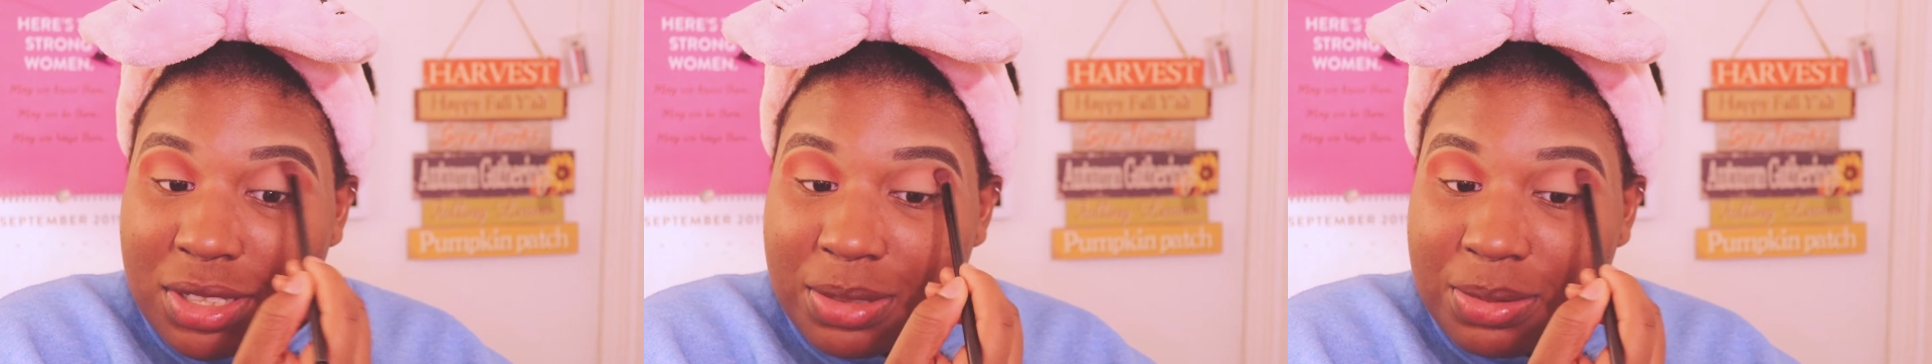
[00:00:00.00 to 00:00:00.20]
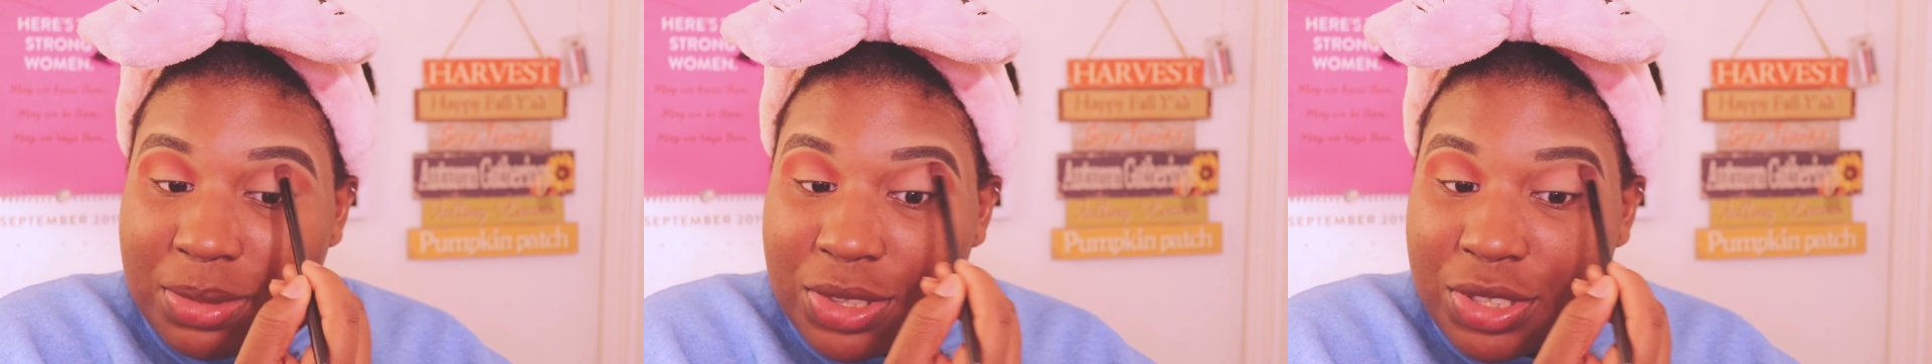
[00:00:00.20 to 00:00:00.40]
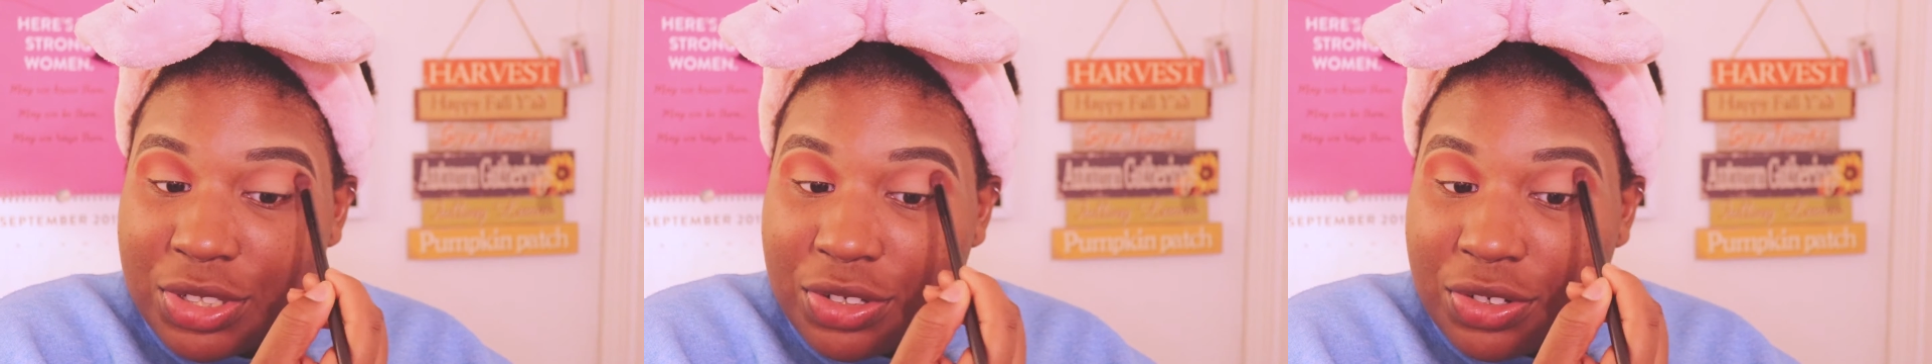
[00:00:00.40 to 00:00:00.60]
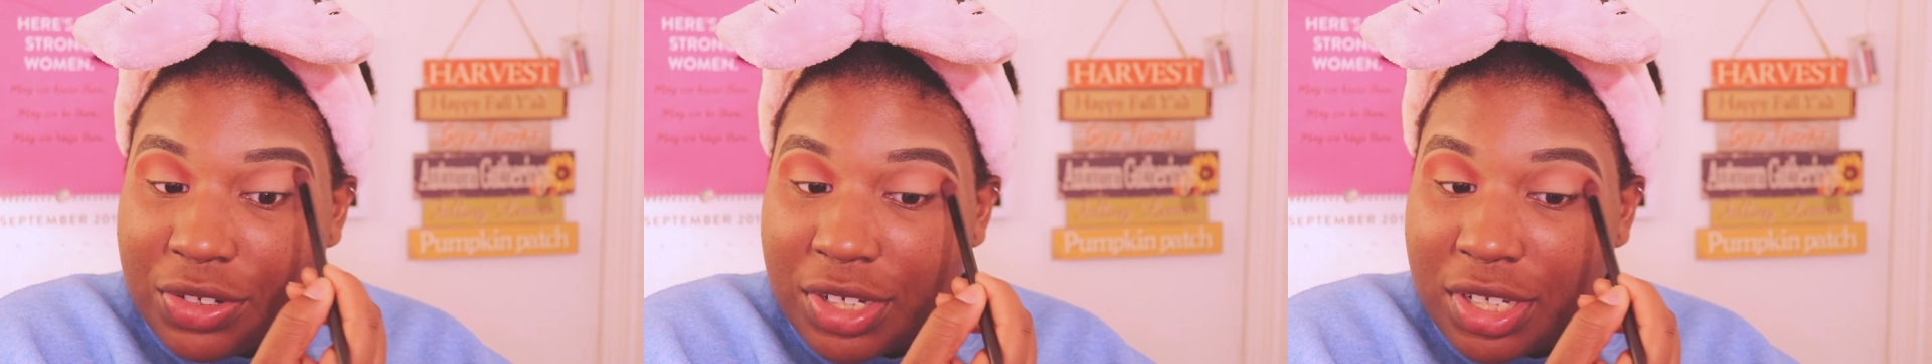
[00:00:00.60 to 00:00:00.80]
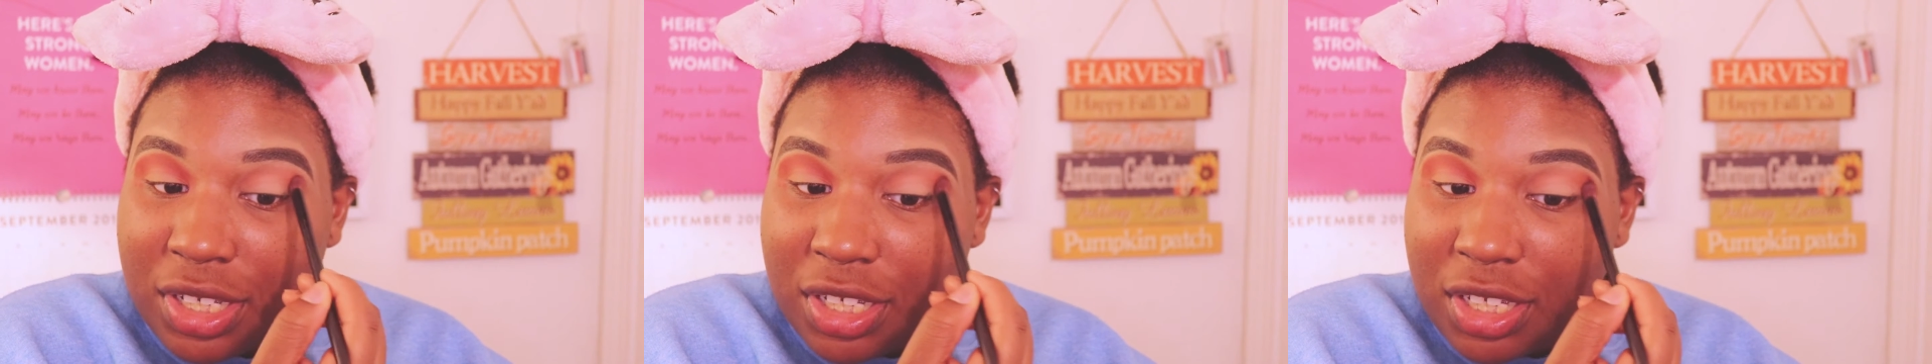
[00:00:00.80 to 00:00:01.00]
some
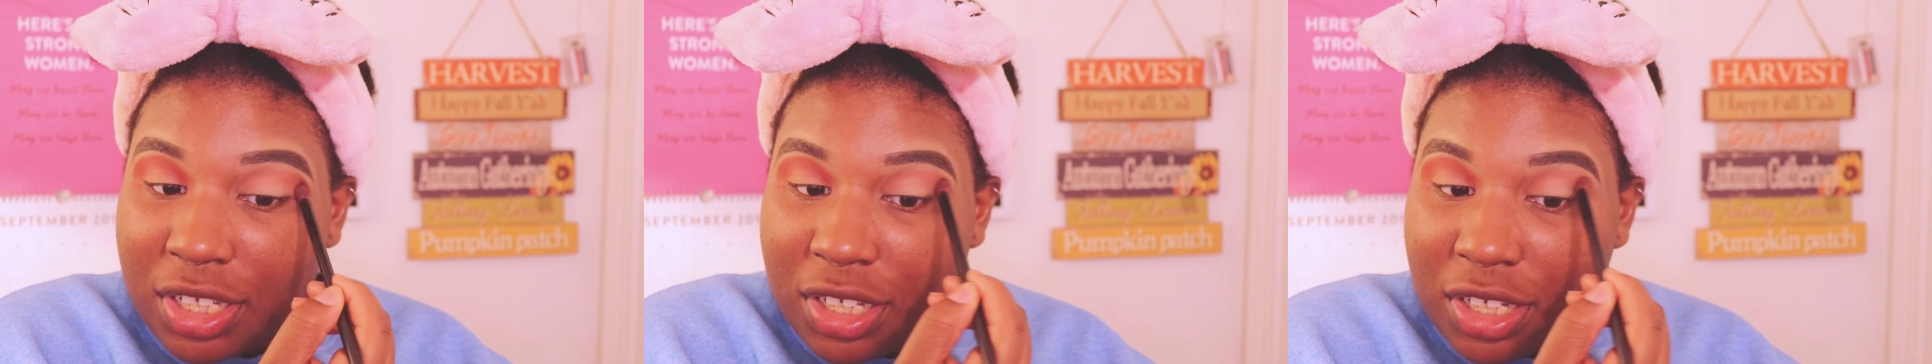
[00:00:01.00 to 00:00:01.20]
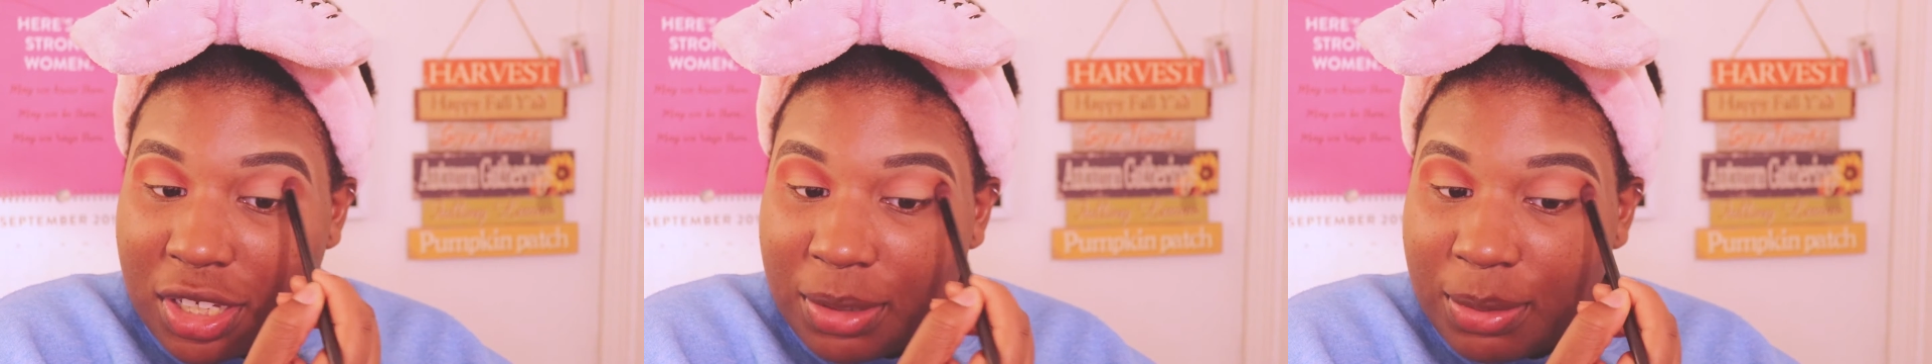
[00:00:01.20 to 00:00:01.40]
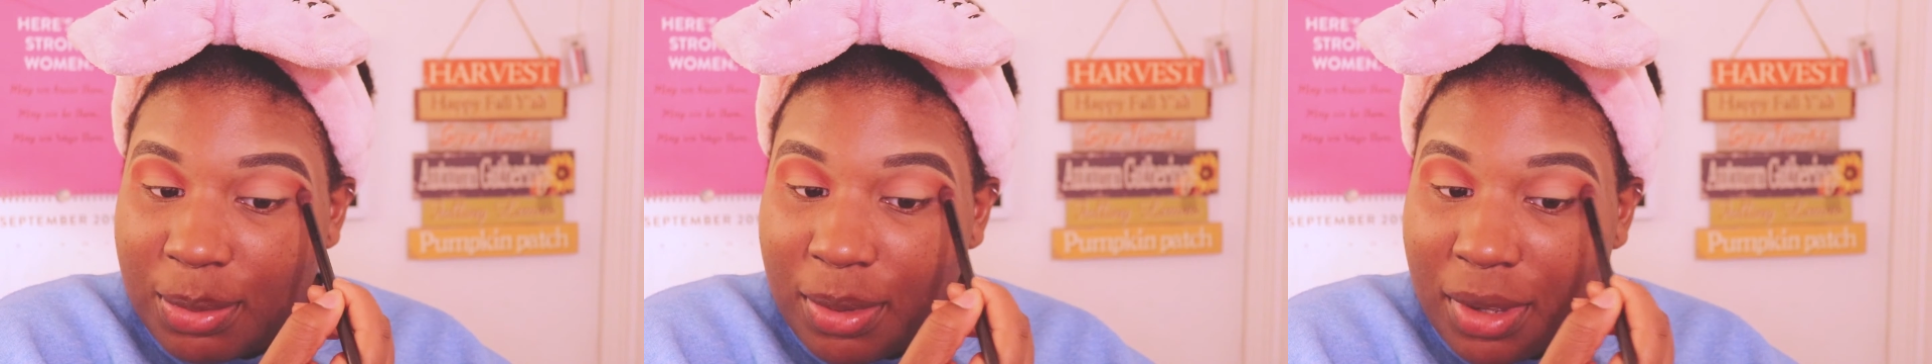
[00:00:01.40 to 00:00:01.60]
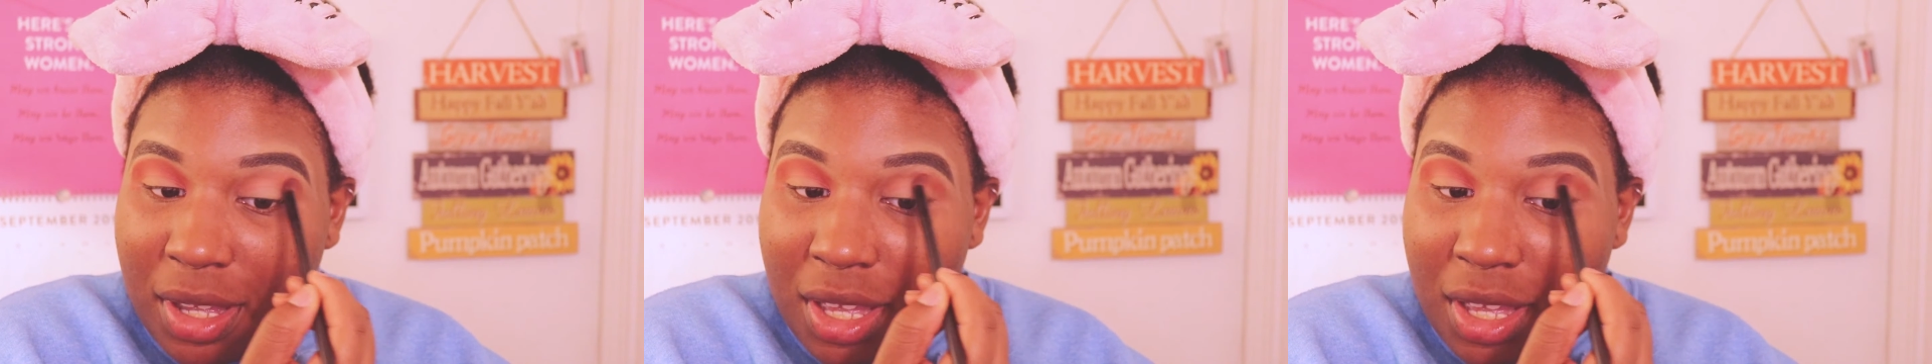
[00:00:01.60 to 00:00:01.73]
Scream.